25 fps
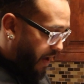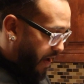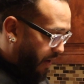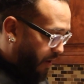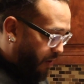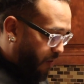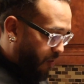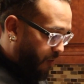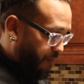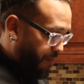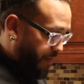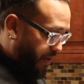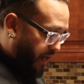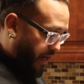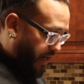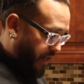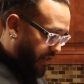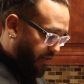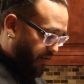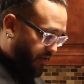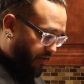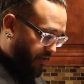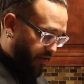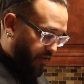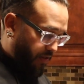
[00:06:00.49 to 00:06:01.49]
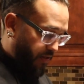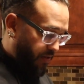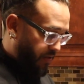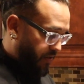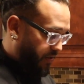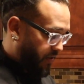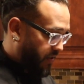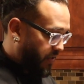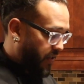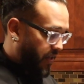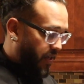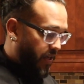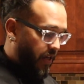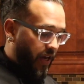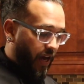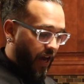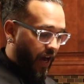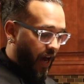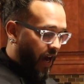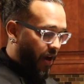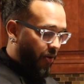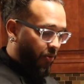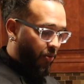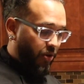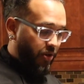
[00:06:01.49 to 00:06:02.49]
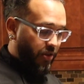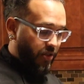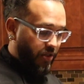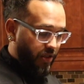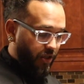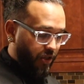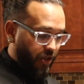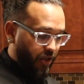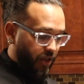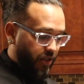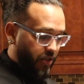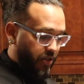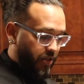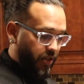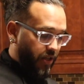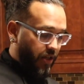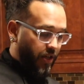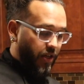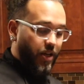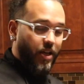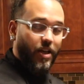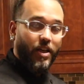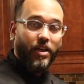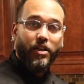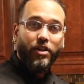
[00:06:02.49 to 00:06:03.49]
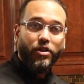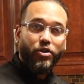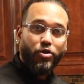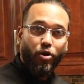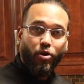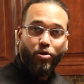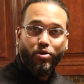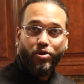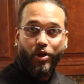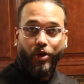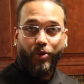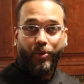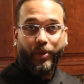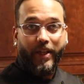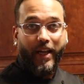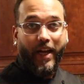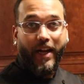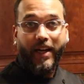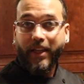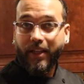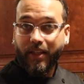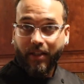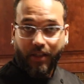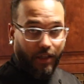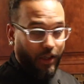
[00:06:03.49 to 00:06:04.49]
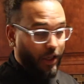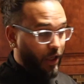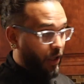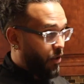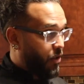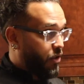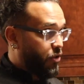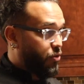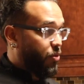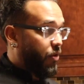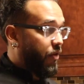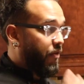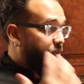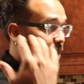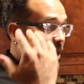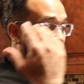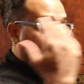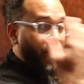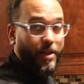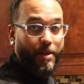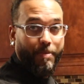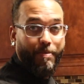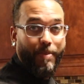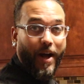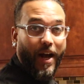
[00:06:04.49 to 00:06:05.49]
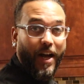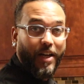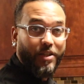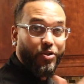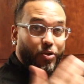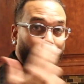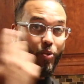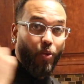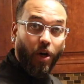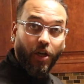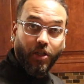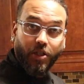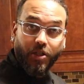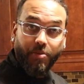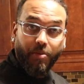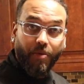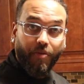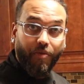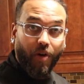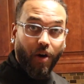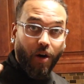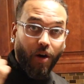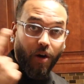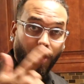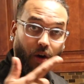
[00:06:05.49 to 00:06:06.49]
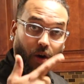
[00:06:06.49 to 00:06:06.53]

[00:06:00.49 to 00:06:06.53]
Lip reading: at home behind the scenes. I wouldn't suggest it. This goes good with any of the curries we've made in the past, so watch some of our